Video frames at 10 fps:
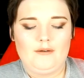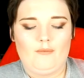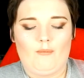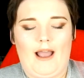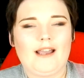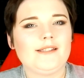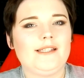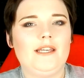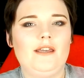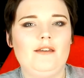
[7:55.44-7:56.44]

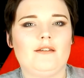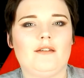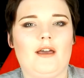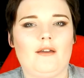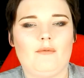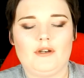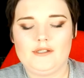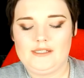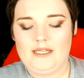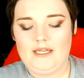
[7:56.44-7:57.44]
waxy, I want to
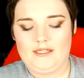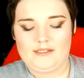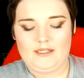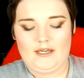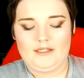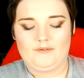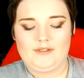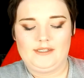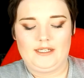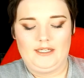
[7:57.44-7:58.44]
say. It's kind of
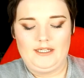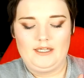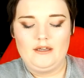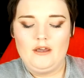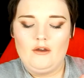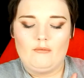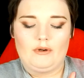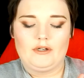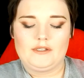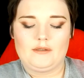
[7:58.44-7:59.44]
sticky,
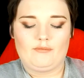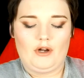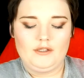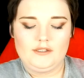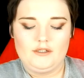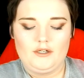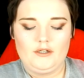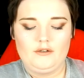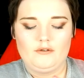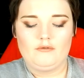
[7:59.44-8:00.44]
whereas the bronzer,